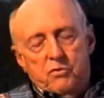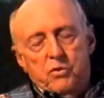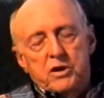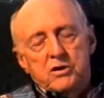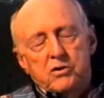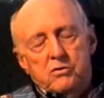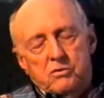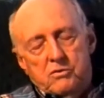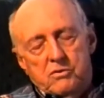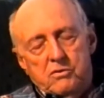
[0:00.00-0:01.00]
we knew
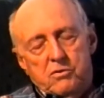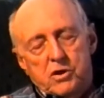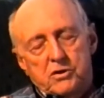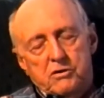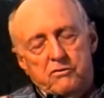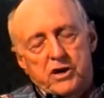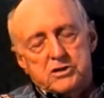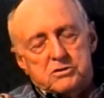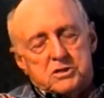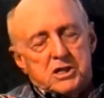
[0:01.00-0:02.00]
when the
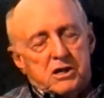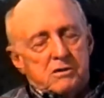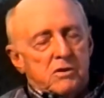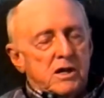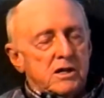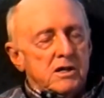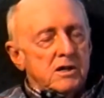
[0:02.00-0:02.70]
invasion started, what